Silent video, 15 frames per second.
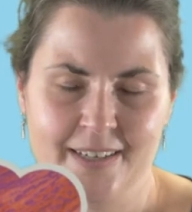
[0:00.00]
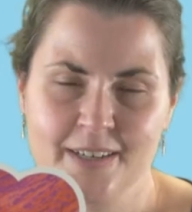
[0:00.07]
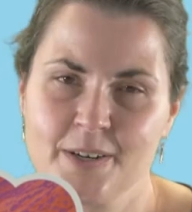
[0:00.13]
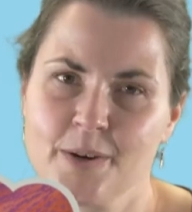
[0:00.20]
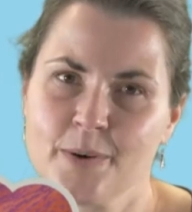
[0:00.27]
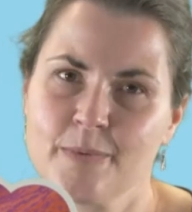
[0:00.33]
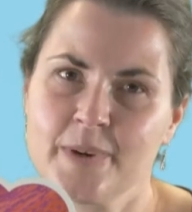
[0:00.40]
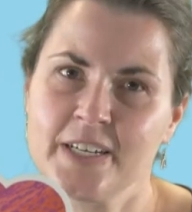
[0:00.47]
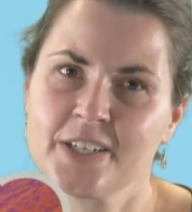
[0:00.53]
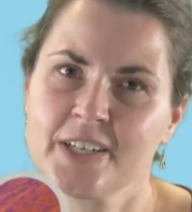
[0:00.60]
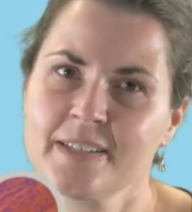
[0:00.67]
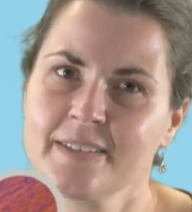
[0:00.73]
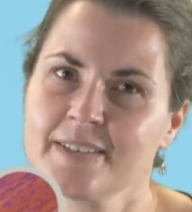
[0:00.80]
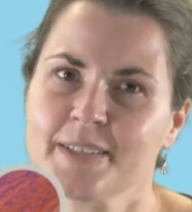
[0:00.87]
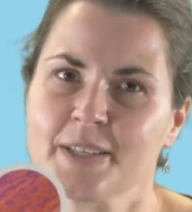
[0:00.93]
in
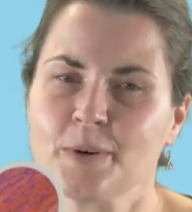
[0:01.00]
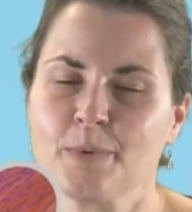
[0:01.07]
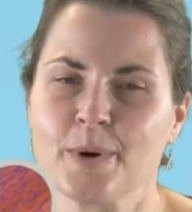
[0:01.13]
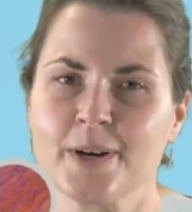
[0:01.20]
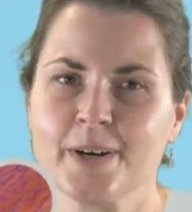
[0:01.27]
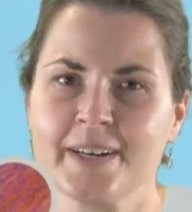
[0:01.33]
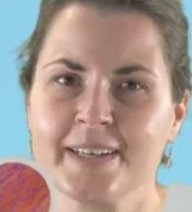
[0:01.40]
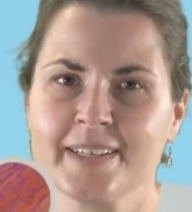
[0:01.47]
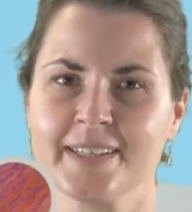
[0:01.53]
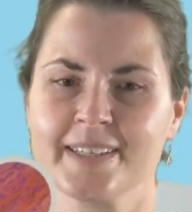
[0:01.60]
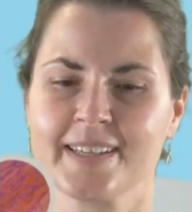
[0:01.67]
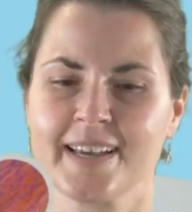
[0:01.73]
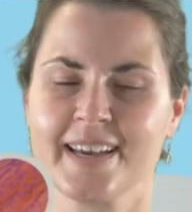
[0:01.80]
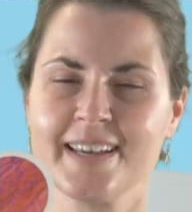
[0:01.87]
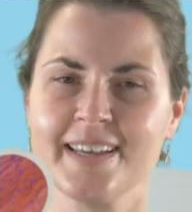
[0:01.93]
Norwegian, the word
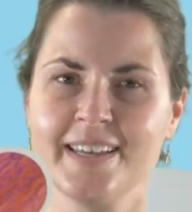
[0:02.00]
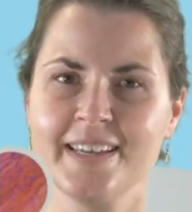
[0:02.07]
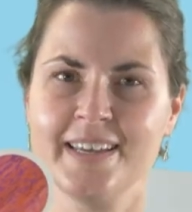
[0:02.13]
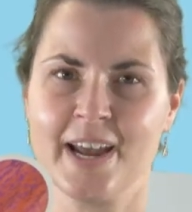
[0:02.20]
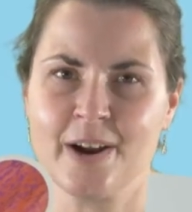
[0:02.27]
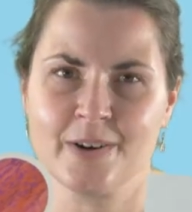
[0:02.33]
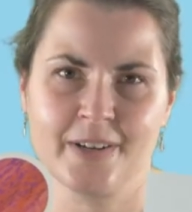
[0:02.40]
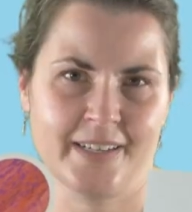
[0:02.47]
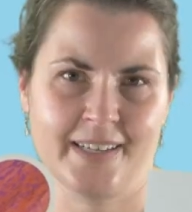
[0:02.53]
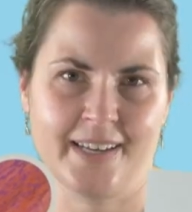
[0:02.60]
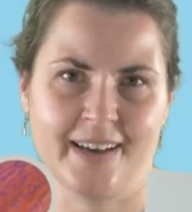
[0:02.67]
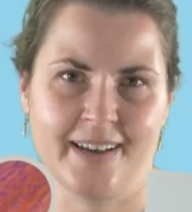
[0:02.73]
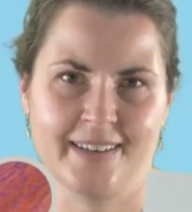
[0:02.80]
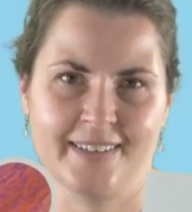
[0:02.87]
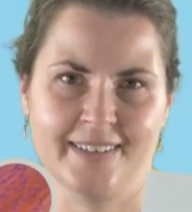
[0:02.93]
is
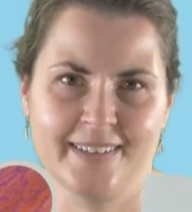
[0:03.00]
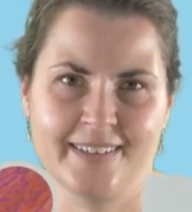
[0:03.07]
hjerte.